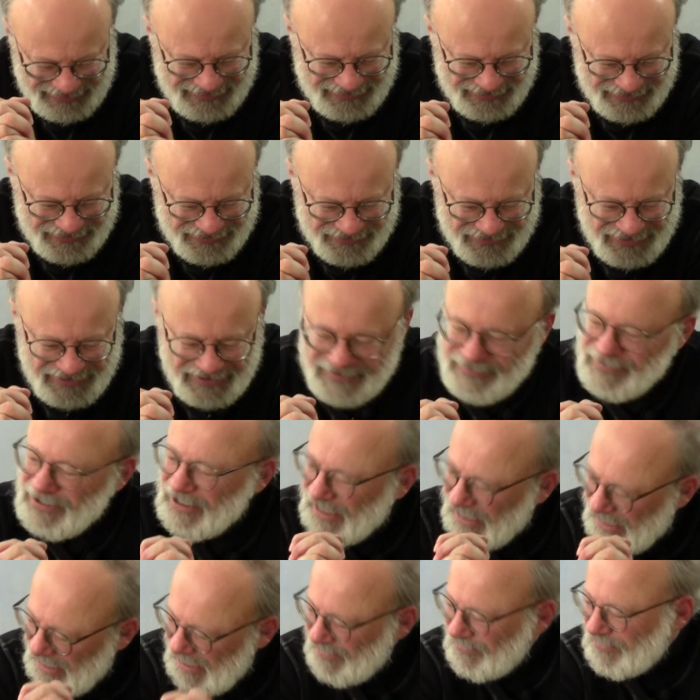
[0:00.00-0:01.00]
get this straight. You
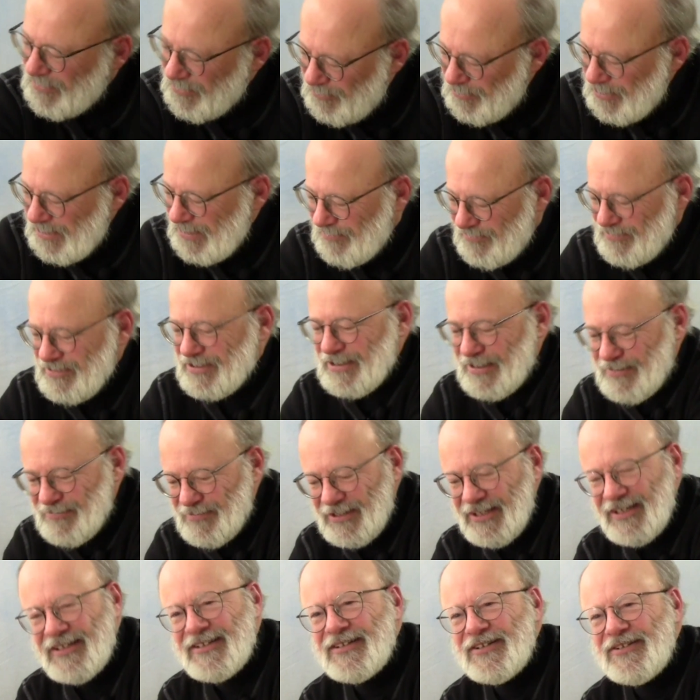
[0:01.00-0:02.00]
mean I have to wait for
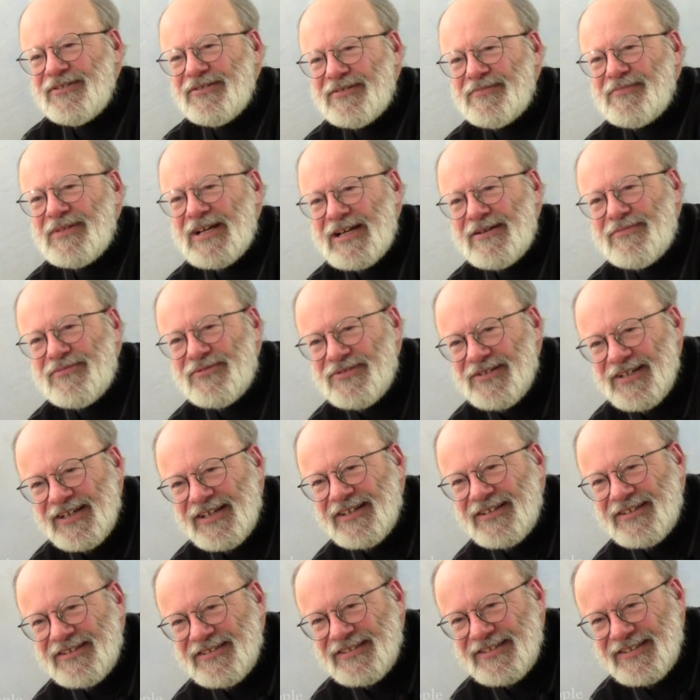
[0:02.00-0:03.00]
somebody to do a baboon
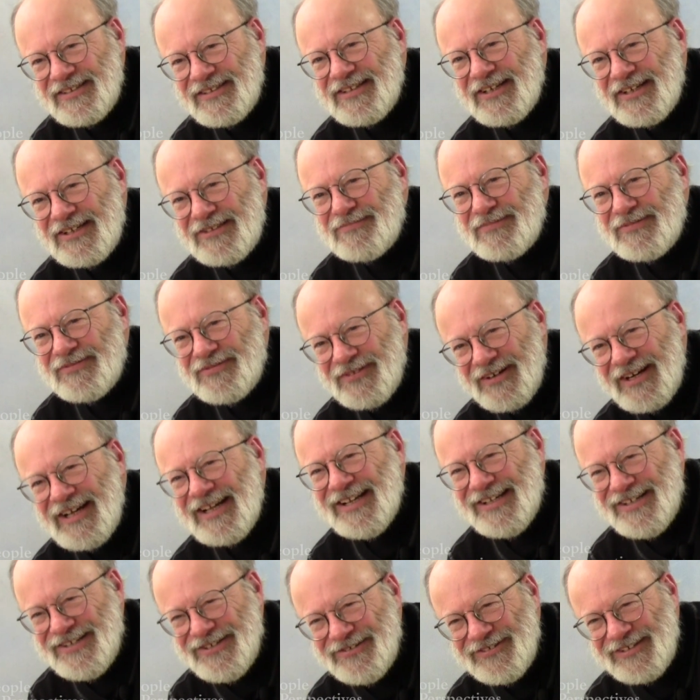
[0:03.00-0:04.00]
heart in an adult before I
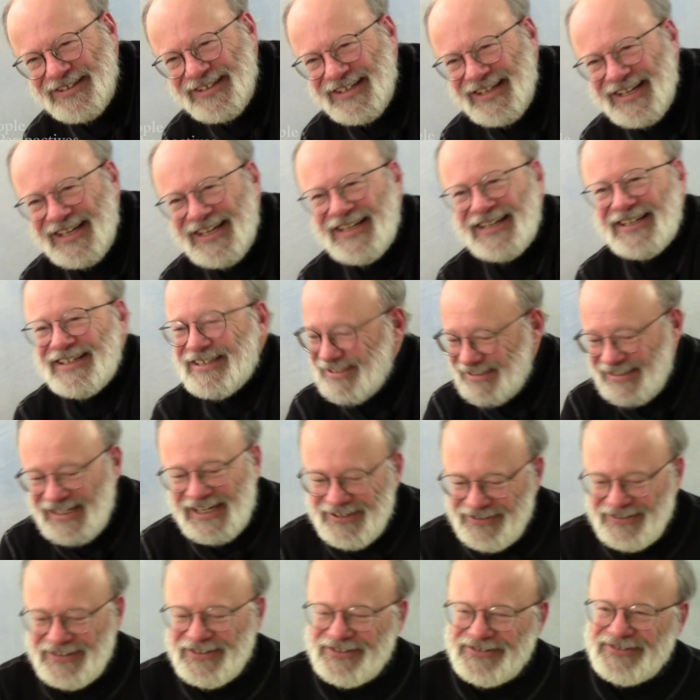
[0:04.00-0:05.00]
can do it in a kid? He said,
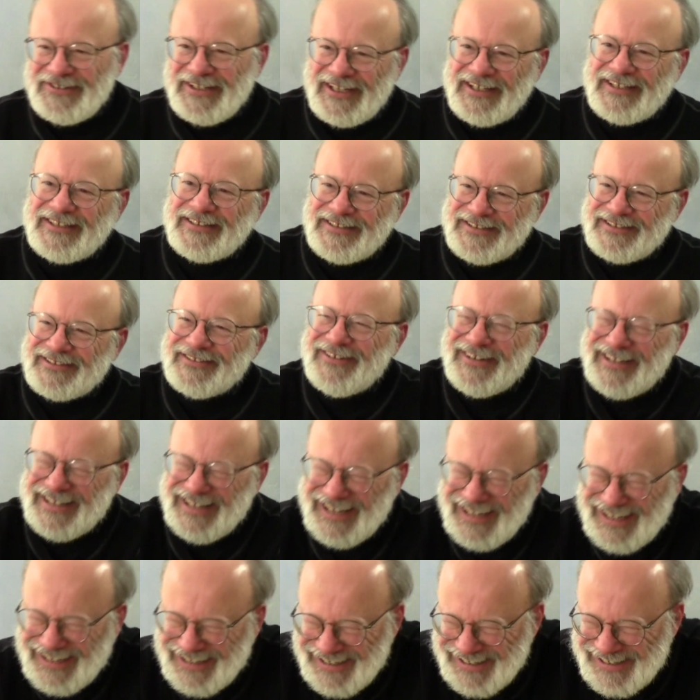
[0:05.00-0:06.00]
I only do kids.
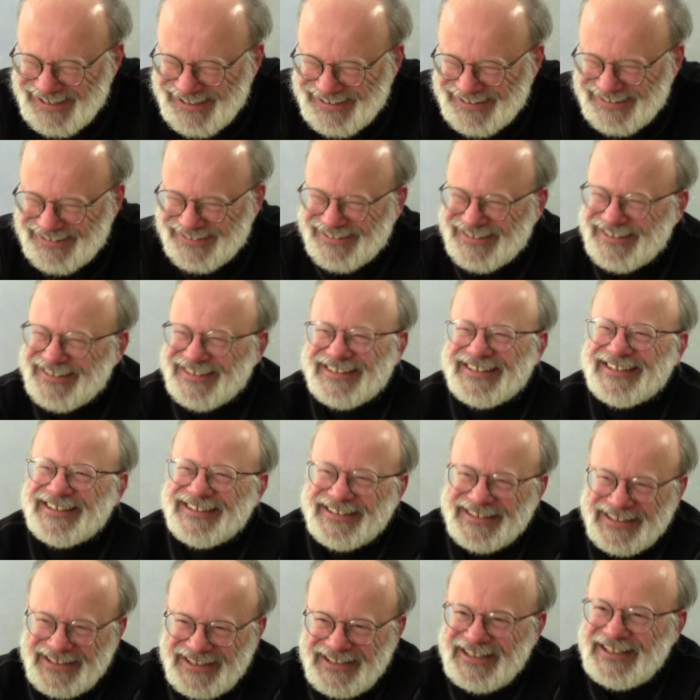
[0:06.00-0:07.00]

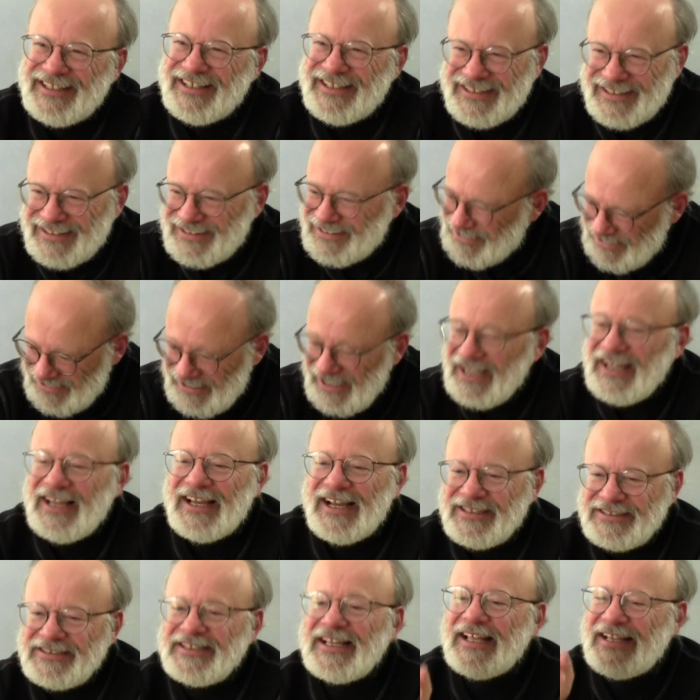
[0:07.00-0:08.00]

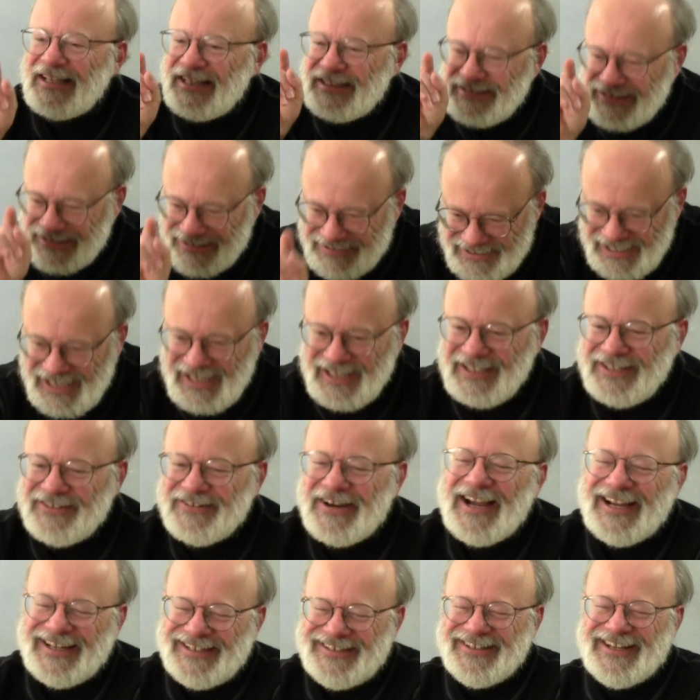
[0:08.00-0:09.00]
I said, that's exactly
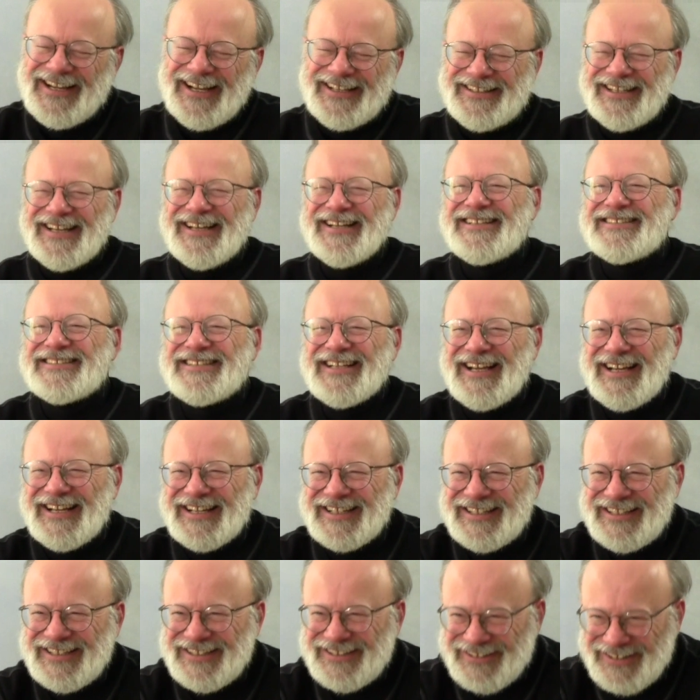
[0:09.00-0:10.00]
right. You got that
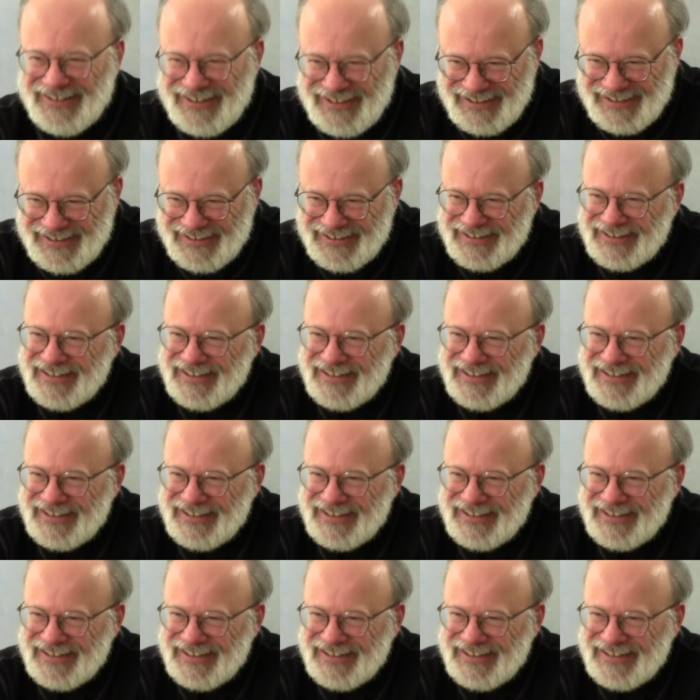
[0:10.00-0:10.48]
exactly right.